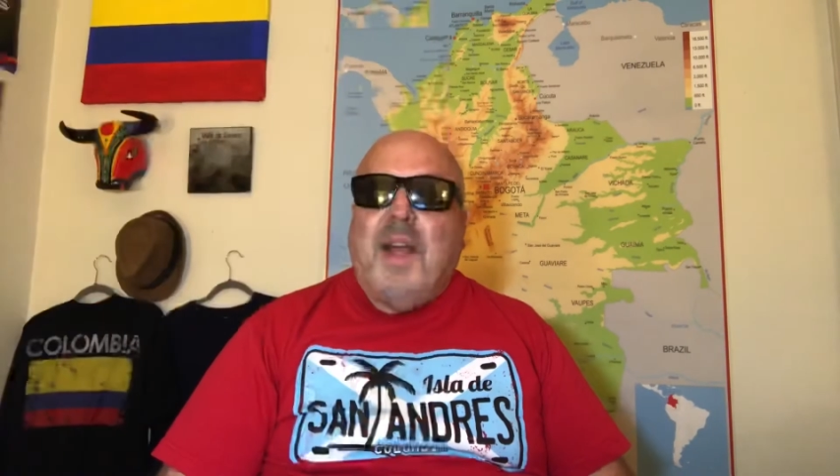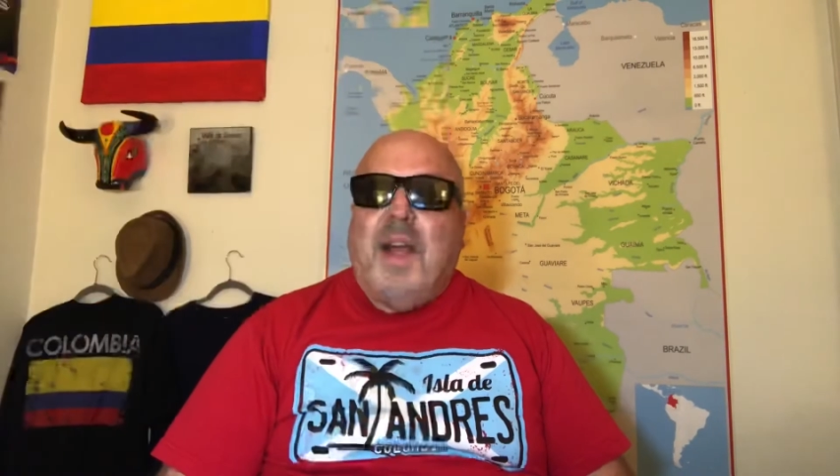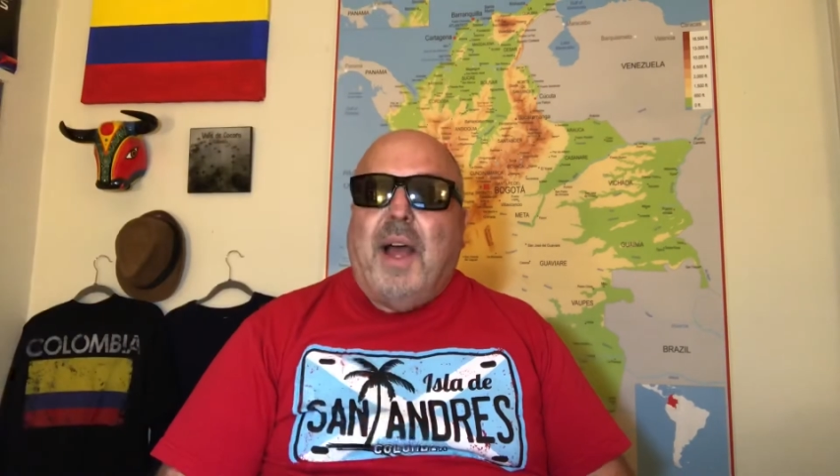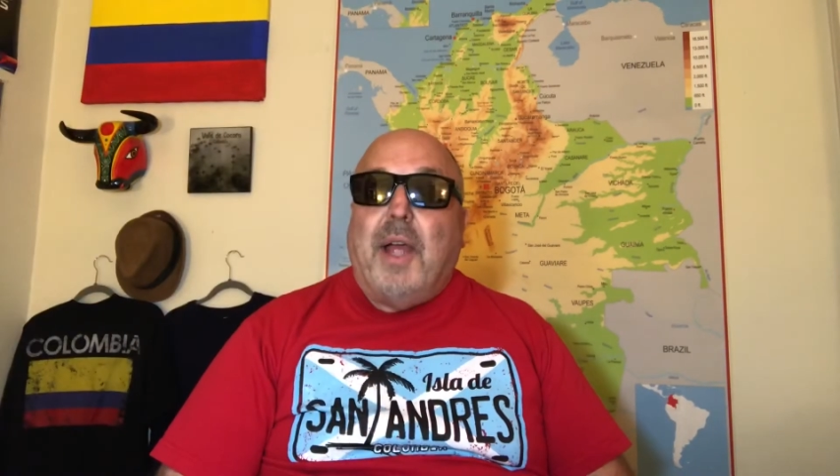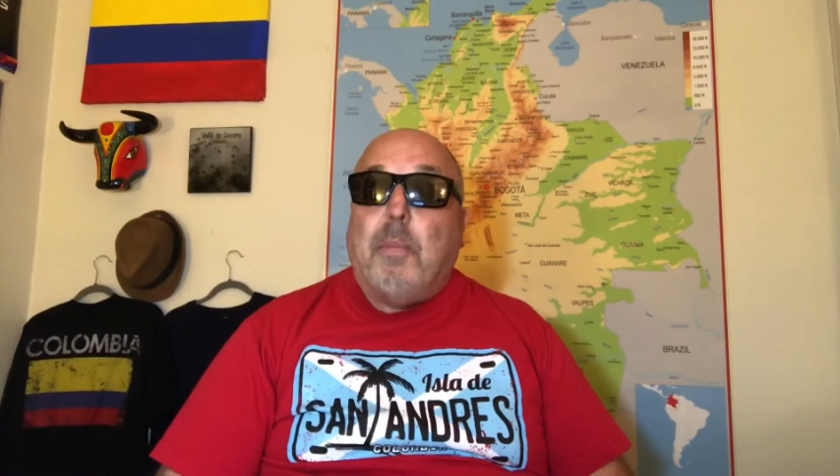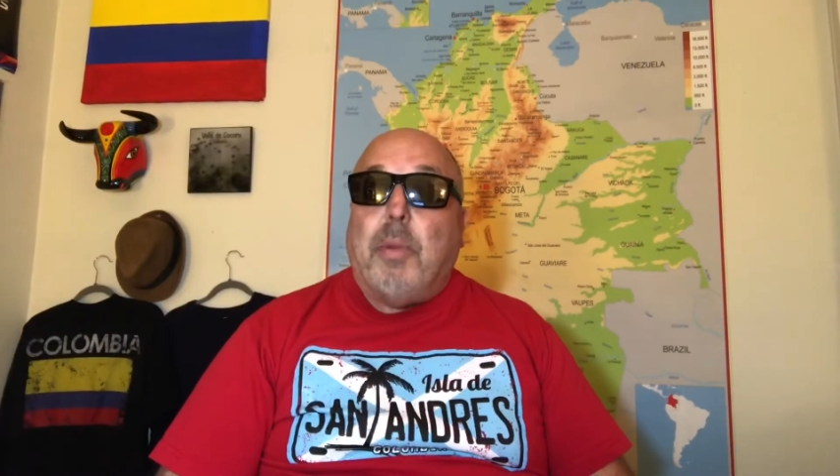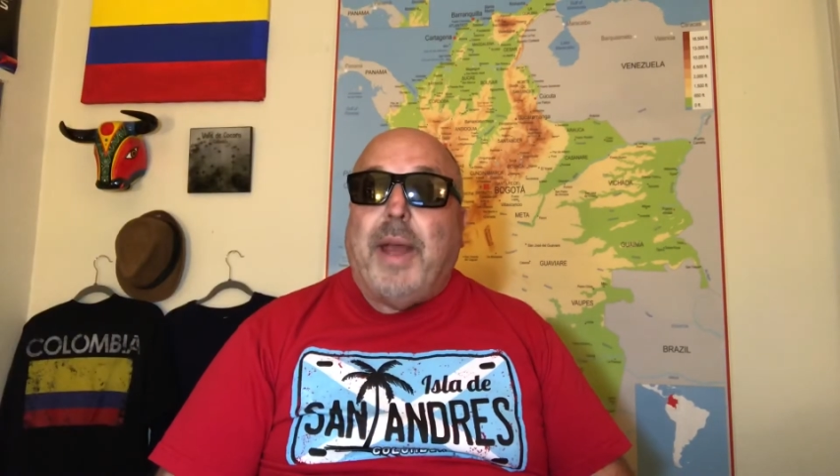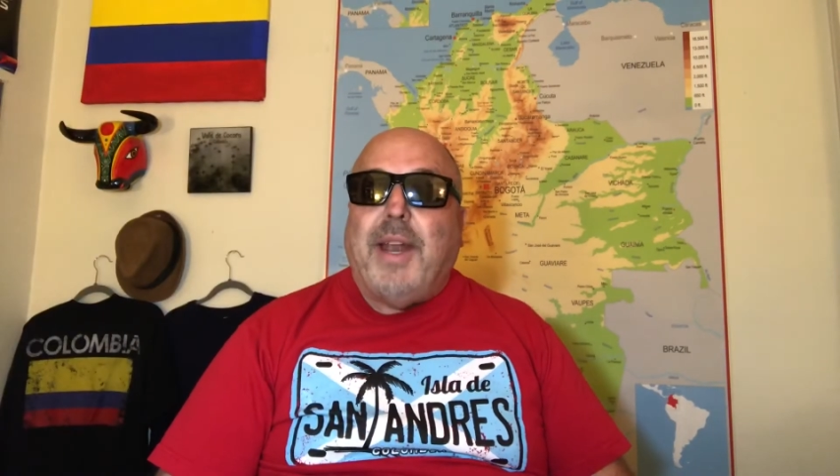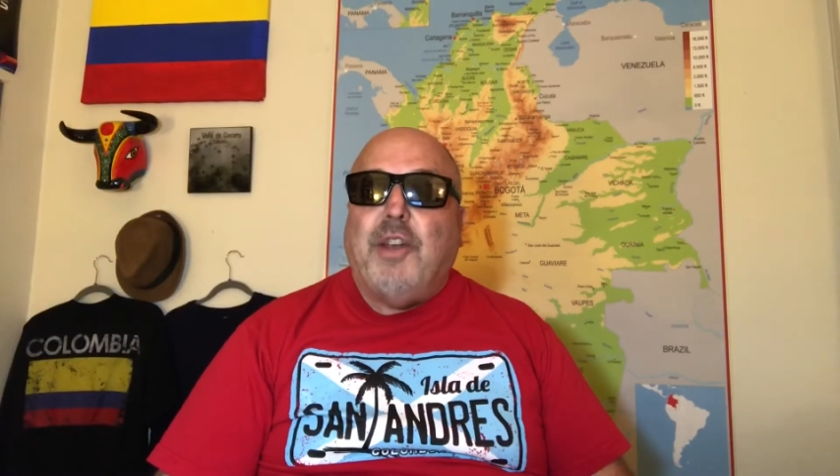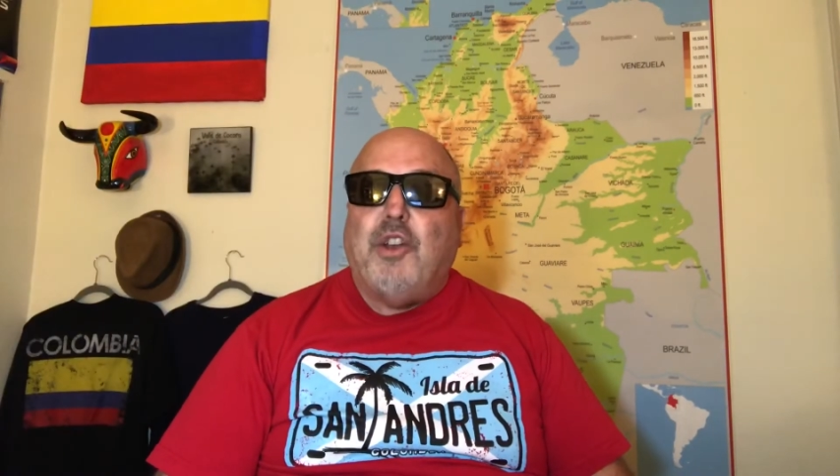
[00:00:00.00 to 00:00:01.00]
I am
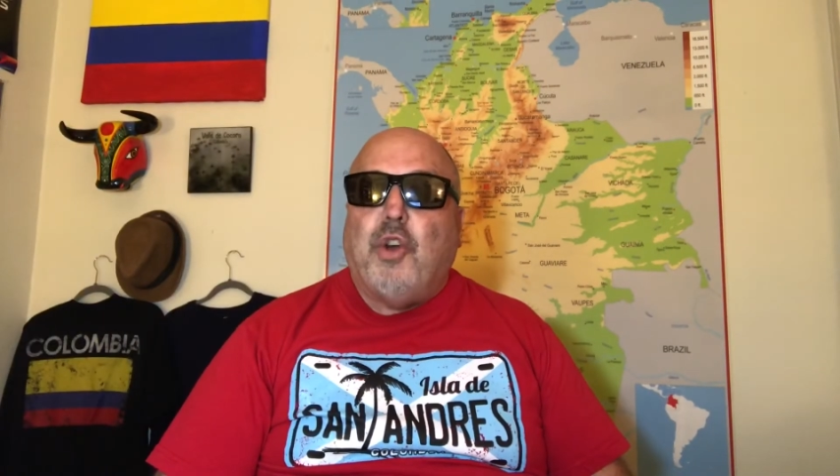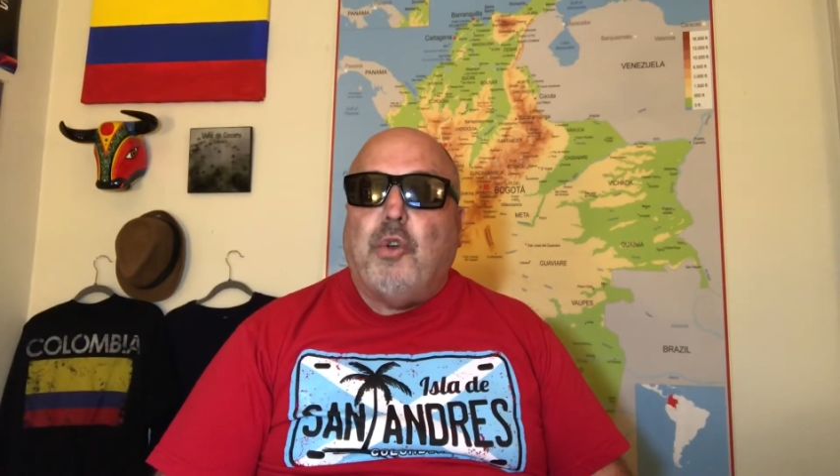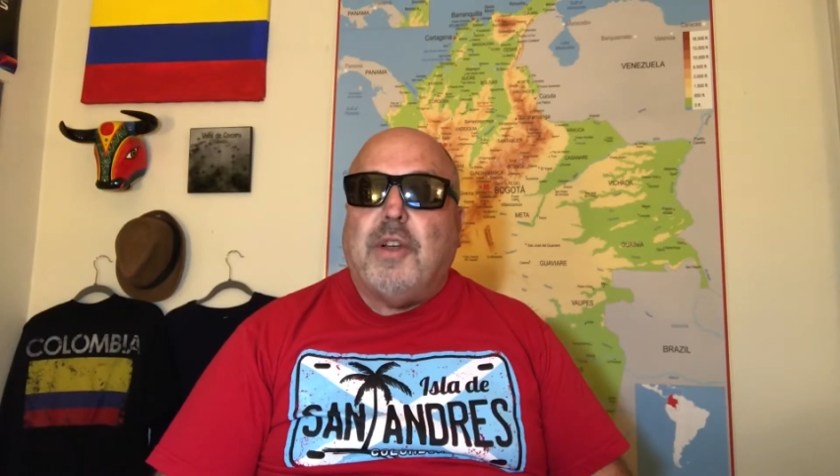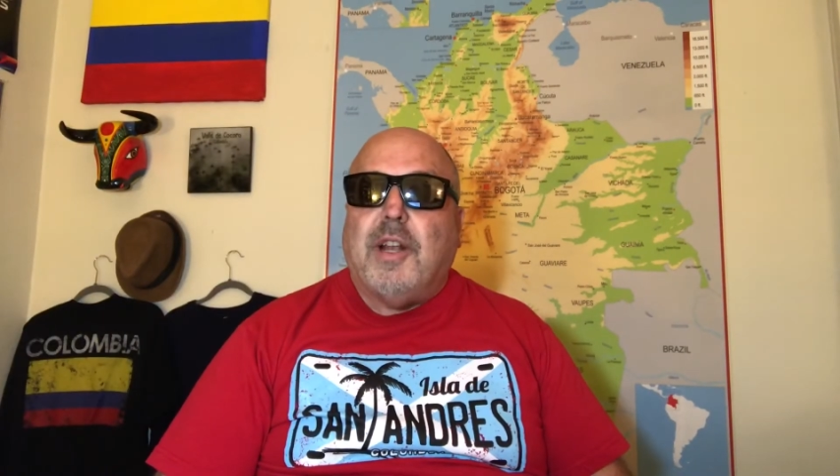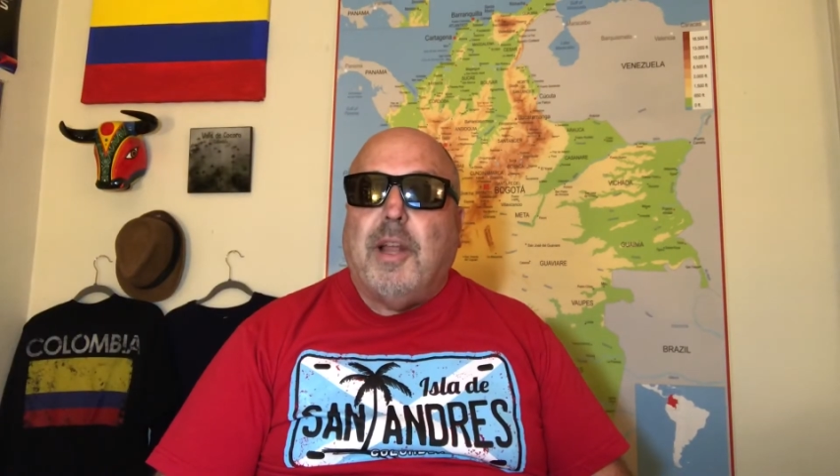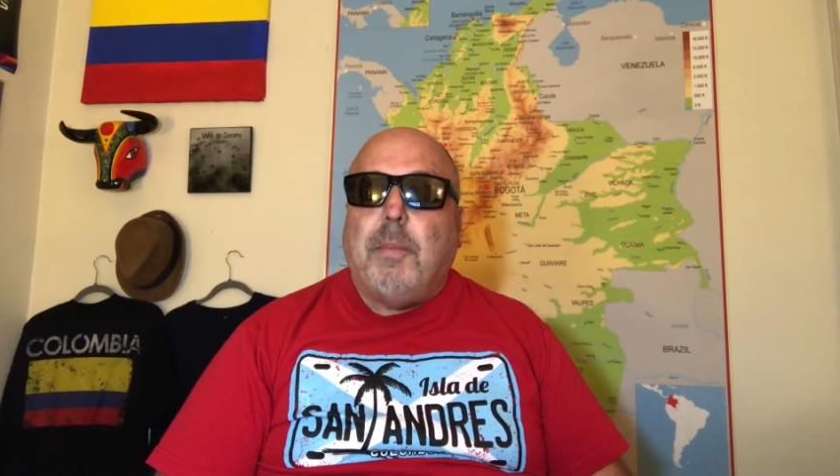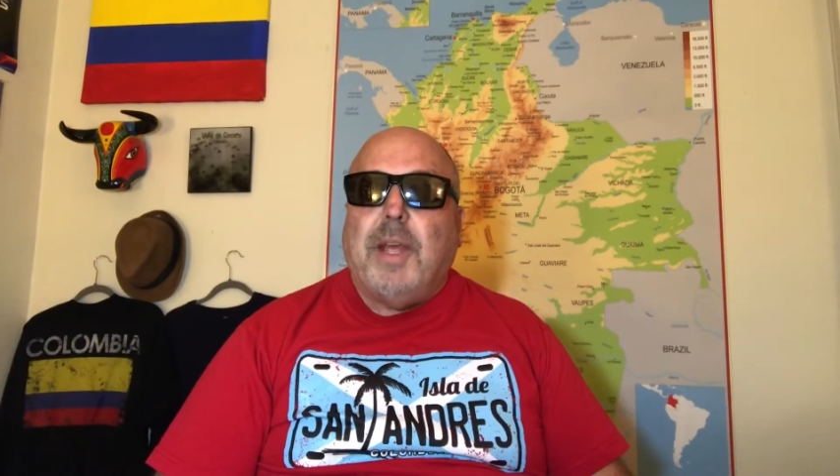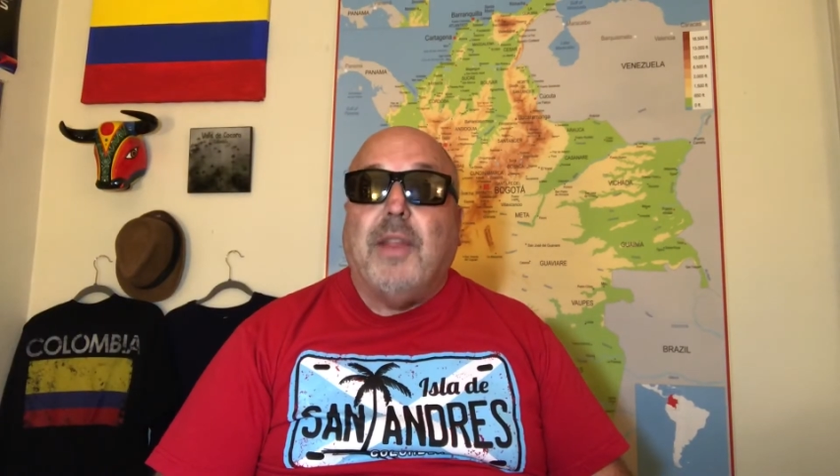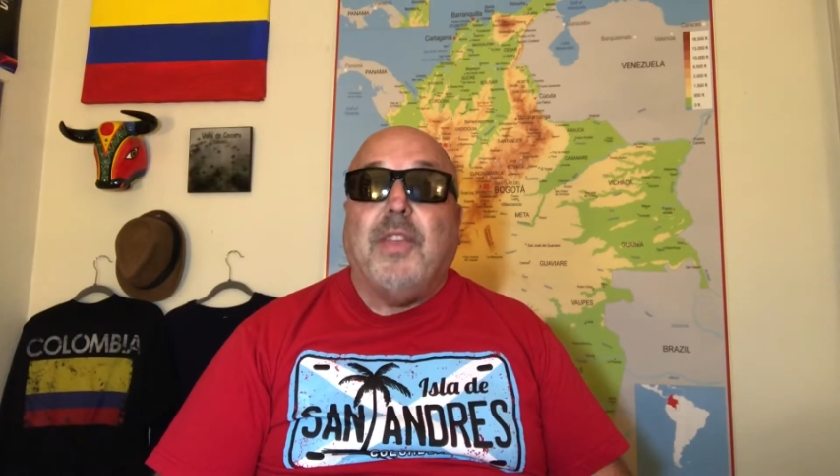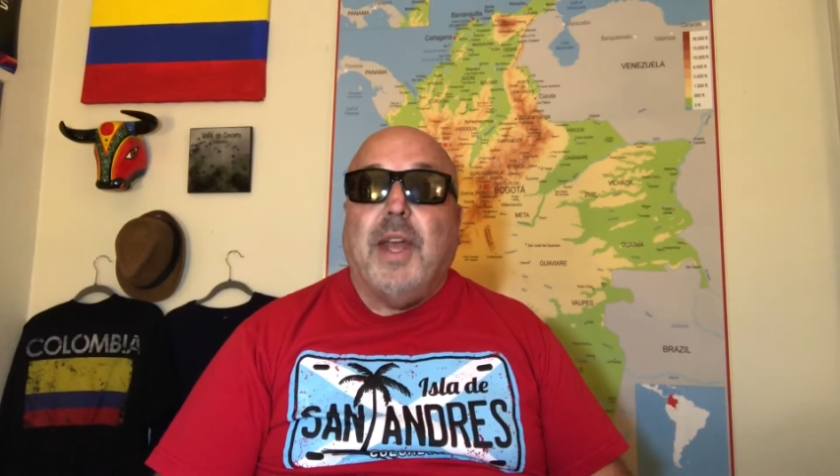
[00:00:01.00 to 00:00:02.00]
planning to go to Colombia
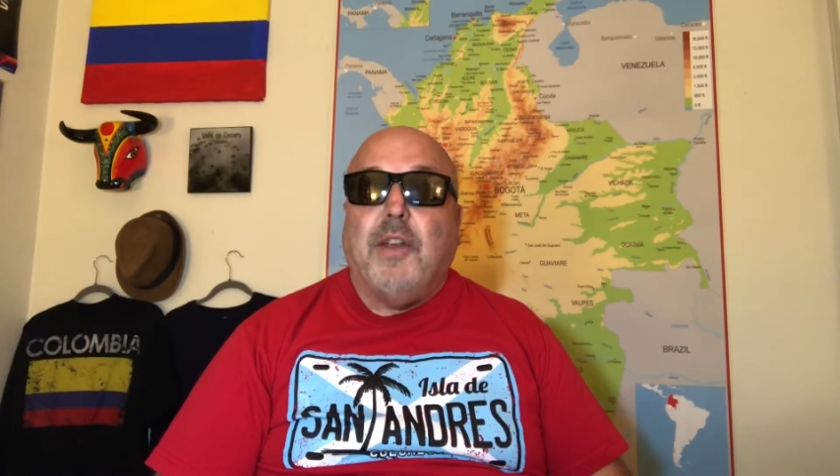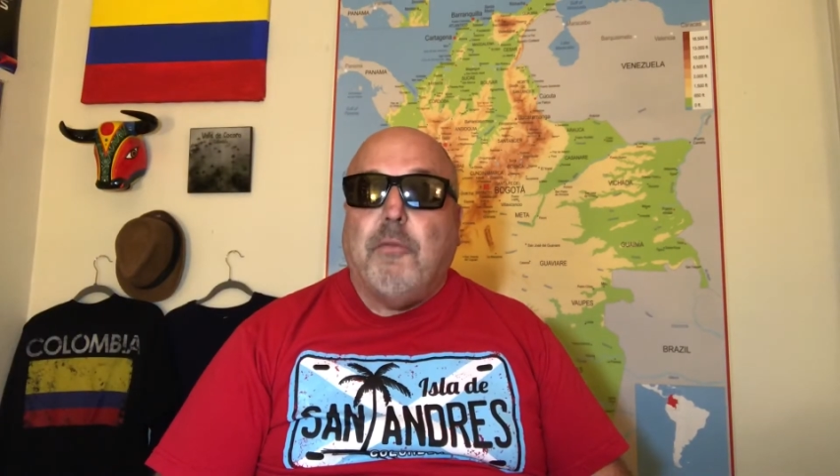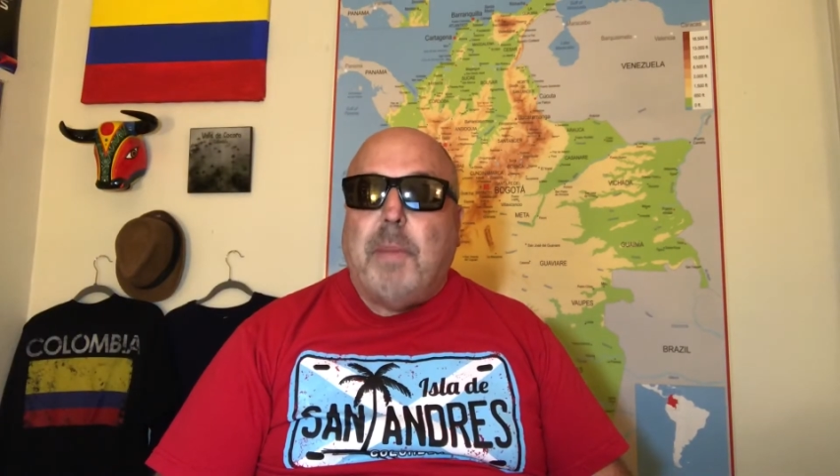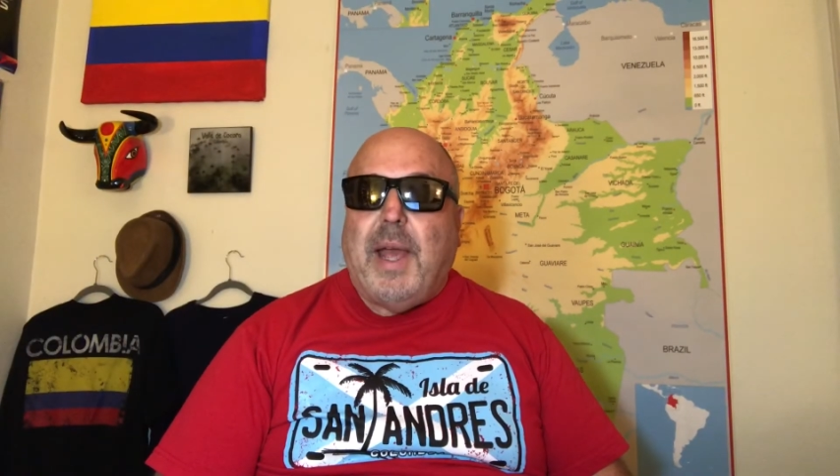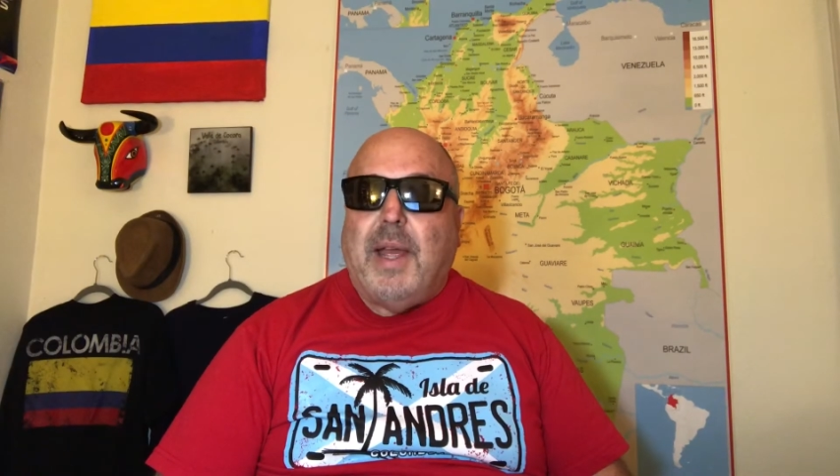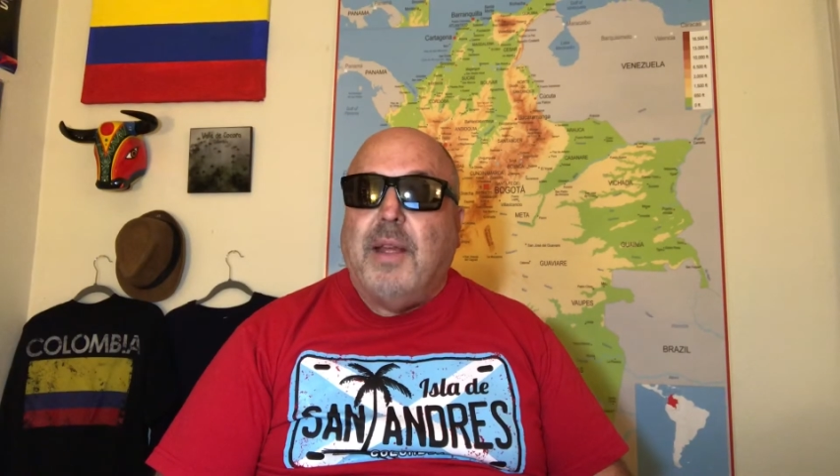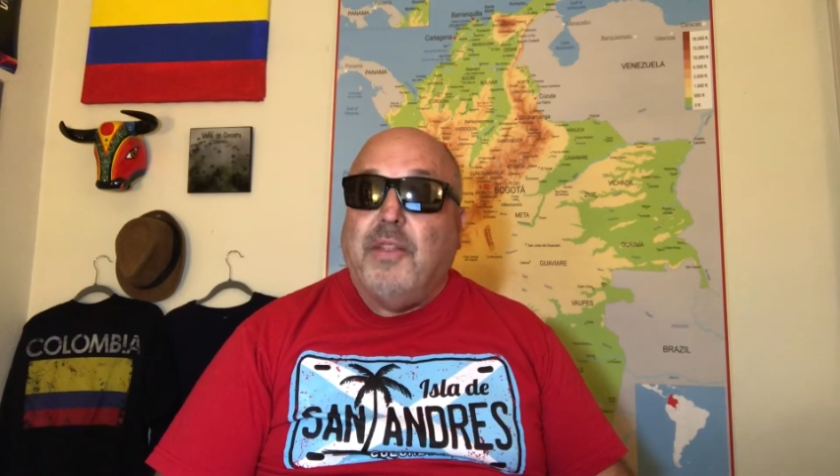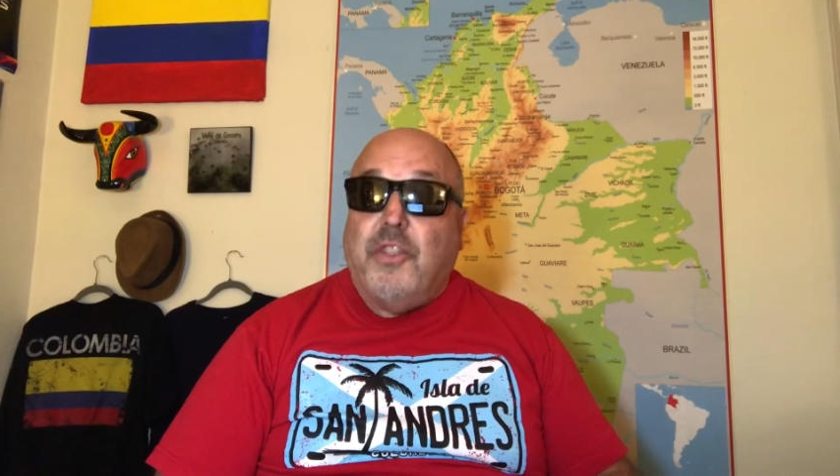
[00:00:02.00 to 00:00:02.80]
at the end of May,